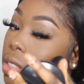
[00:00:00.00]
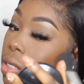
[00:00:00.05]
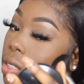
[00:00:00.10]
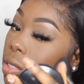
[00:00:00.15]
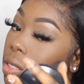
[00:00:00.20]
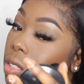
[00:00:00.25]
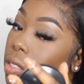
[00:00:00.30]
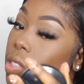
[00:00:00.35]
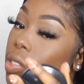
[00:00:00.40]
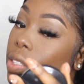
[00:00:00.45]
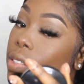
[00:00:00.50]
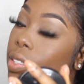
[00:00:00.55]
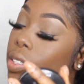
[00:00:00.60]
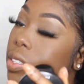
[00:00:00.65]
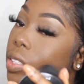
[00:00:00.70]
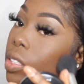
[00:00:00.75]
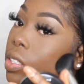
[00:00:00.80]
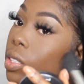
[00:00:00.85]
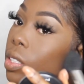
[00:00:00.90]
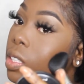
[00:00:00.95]
over my
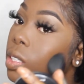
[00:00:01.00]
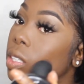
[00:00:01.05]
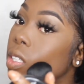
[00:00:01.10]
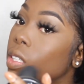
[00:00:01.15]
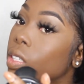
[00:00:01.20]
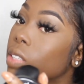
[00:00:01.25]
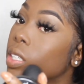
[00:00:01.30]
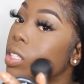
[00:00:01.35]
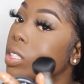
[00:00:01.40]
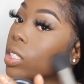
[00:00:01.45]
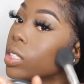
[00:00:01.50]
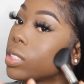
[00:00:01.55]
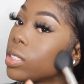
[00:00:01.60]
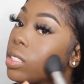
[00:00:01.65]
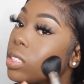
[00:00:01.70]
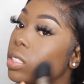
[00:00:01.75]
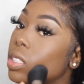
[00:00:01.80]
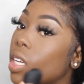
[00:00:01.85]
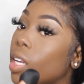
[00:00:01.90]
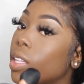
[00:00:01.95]
jawline where I
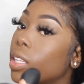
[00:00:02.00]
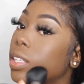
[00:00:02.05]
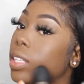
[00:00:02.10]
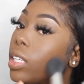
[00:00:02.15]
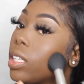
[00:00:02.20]
highlighted.